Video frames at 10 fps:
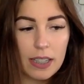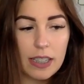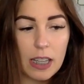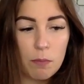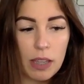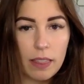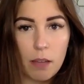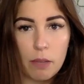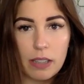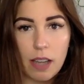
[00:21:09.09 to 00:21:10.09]
deeming
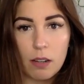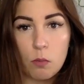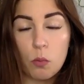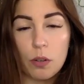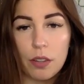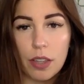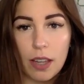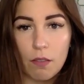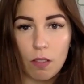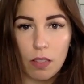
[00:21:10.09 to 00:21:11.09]
them as
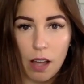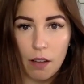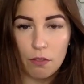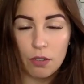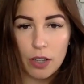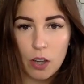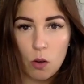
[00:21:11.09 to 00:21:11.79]
unworthy of love,